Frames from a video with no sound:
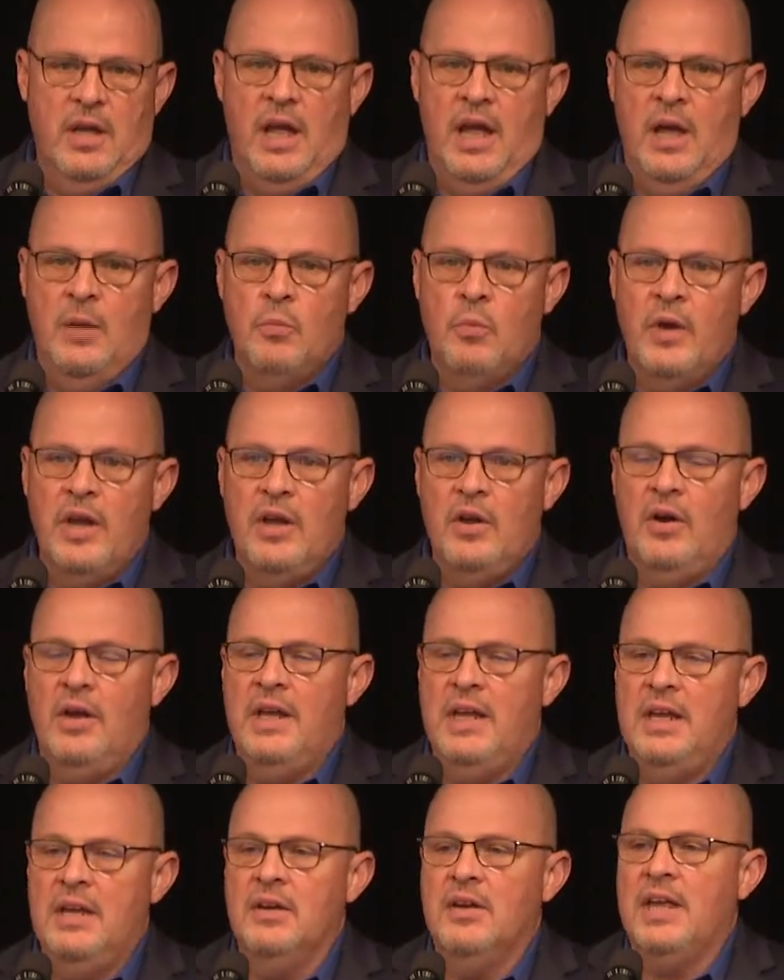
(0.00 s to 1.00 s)
and we are
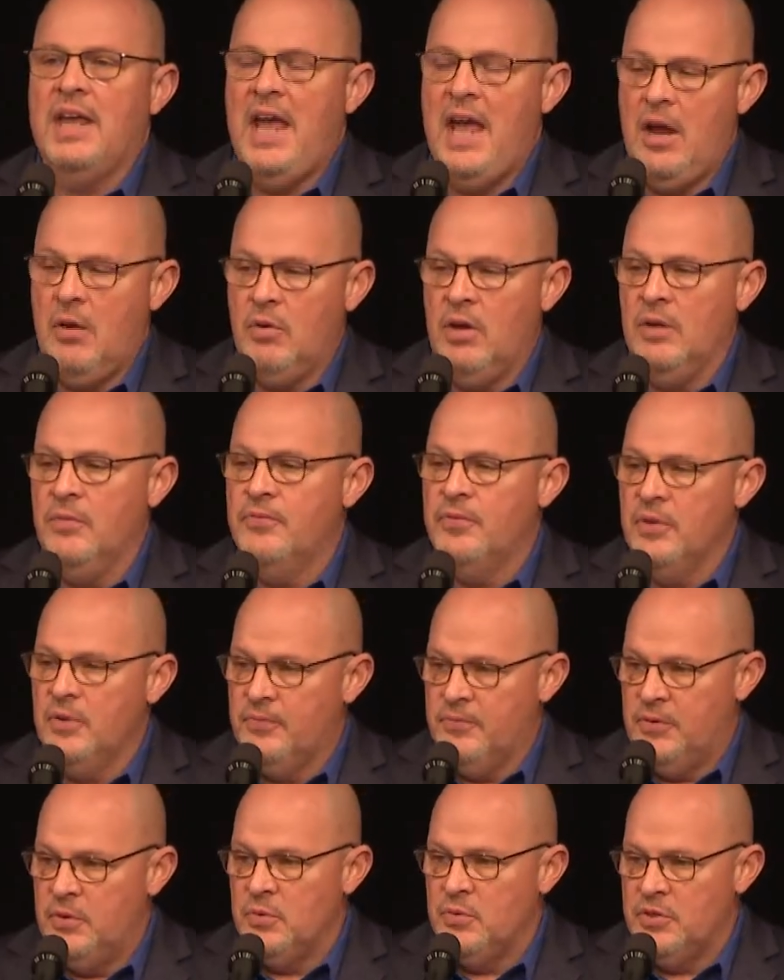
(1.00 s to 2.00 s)
here caring for the
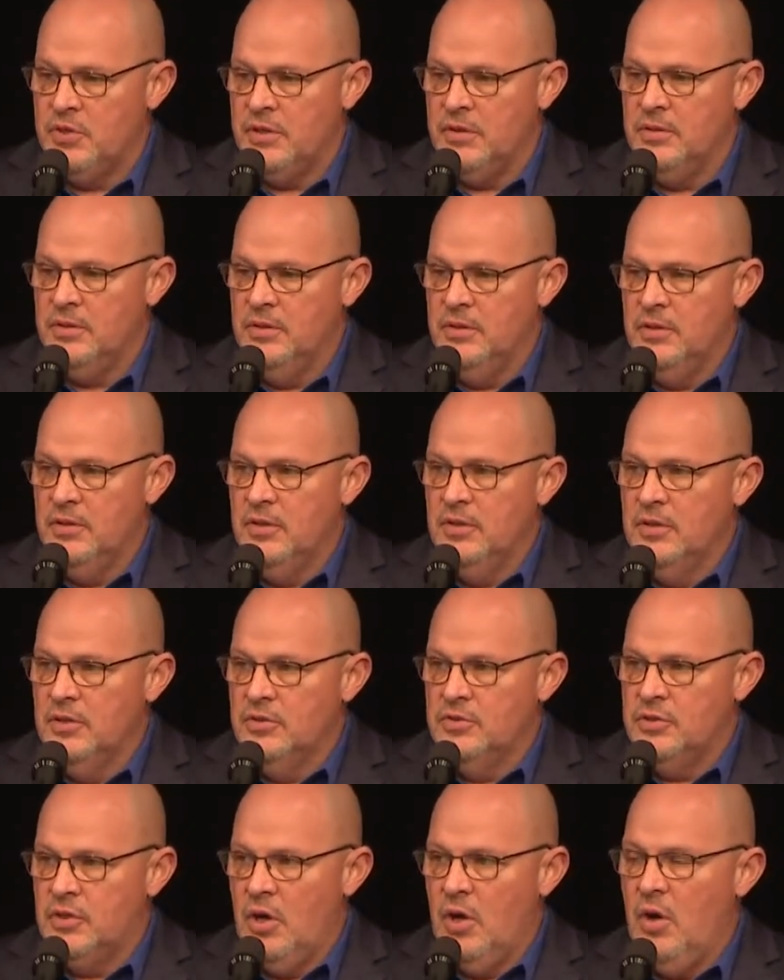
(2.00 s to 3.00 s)
future.
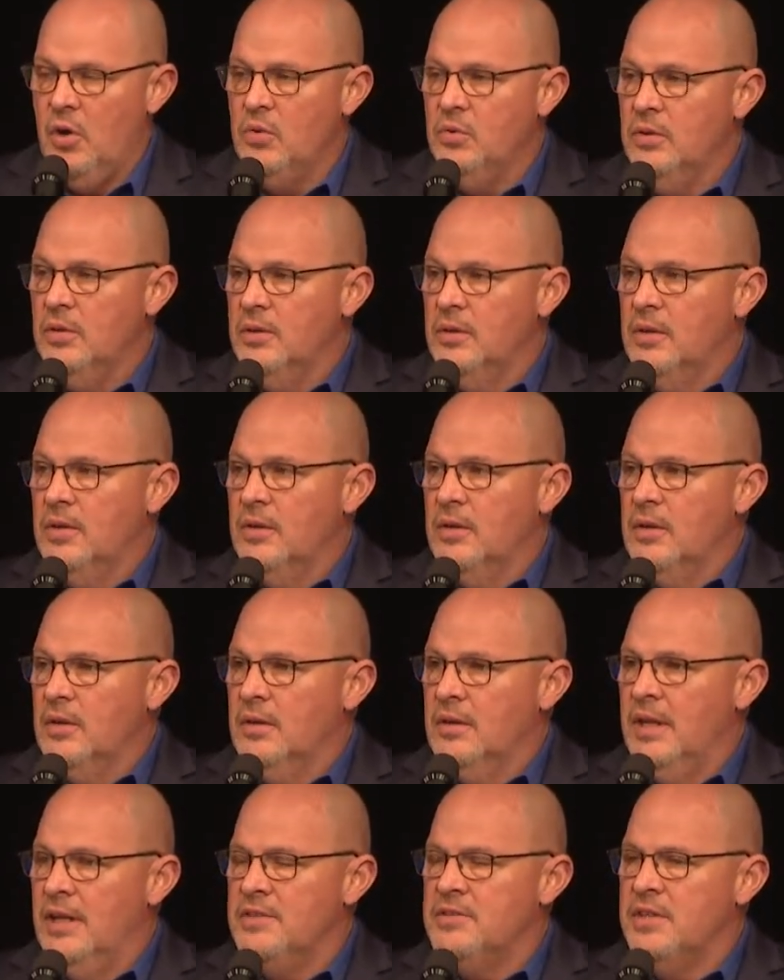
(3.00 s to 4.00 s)
So,
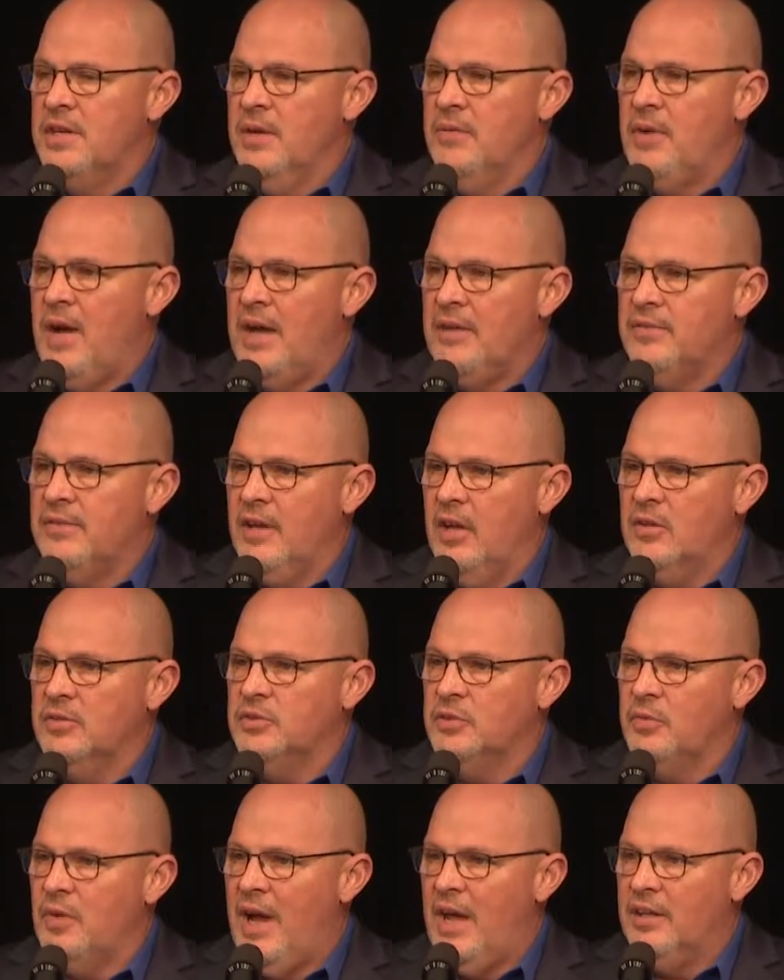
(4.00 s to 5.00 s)
let's give
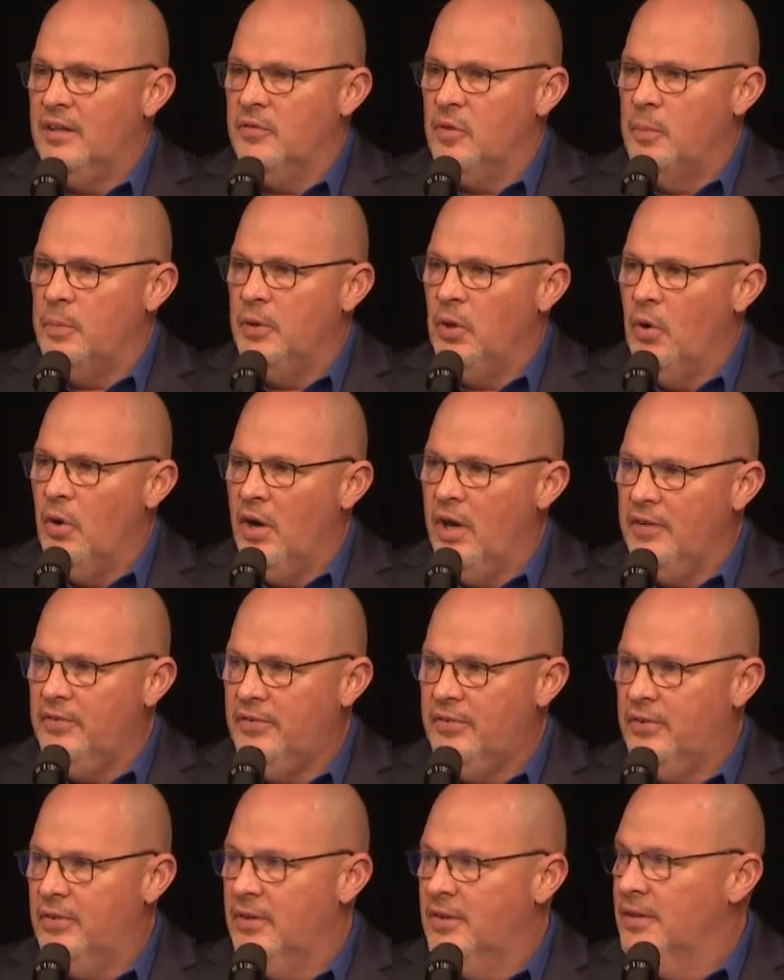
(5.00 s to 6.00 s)
ourselves a round of
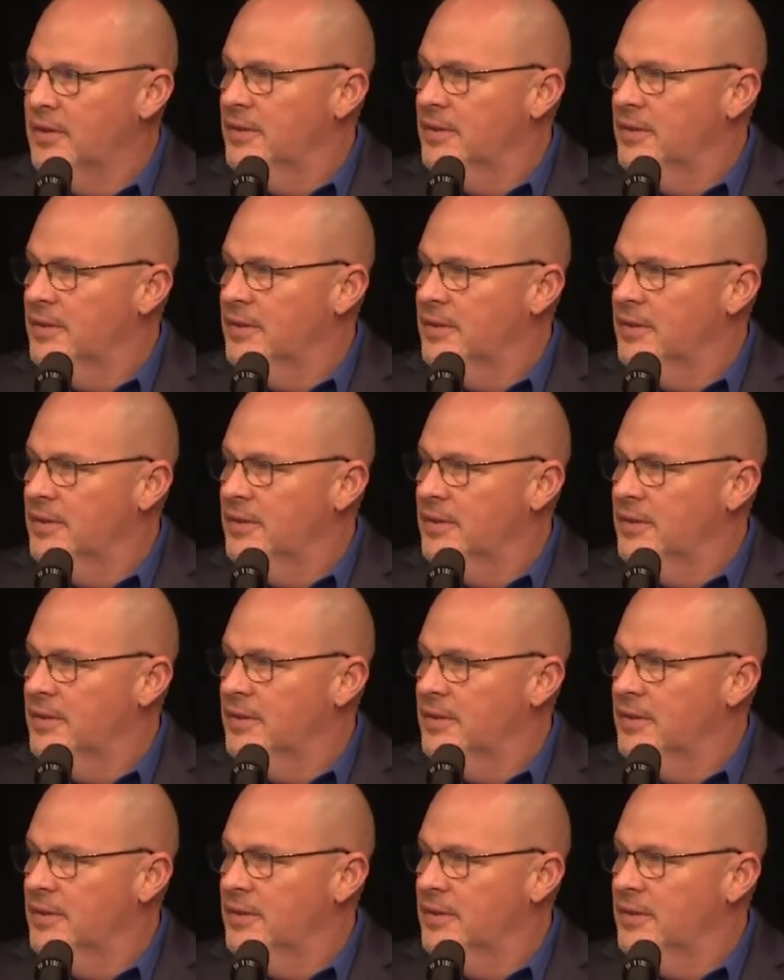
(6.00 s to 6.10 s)
applause.